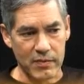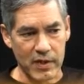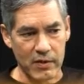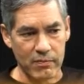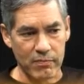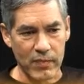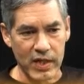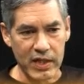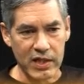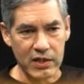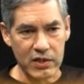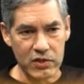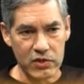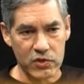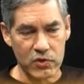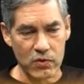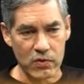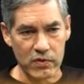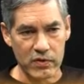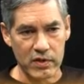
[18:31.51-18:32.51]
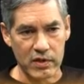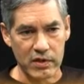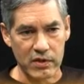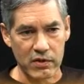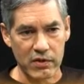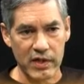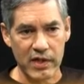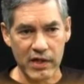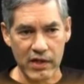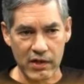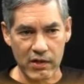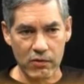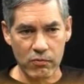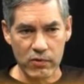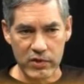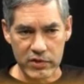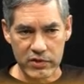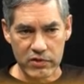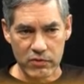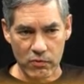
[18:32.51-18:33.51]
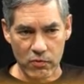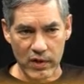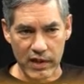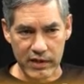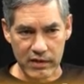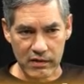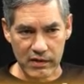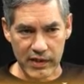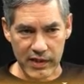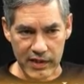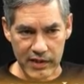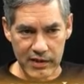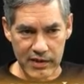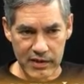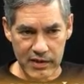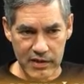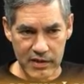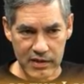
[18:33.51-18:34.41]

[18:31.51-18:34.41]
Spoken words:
making sure that your hair was the right length.